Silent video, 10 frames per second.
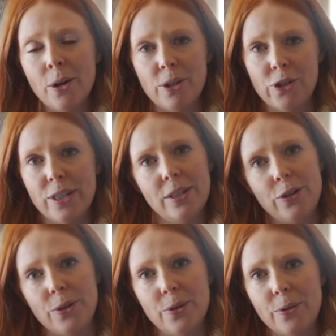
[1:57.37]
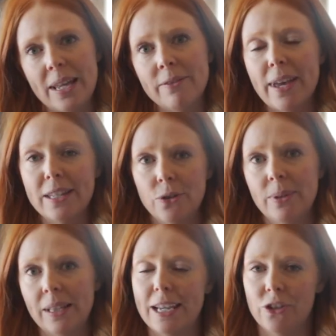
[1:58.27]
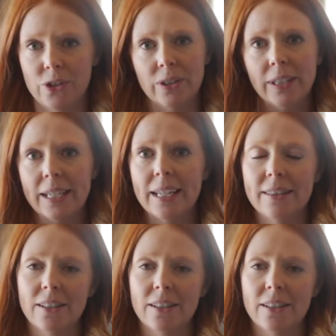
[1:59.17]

which is to invest relationally in the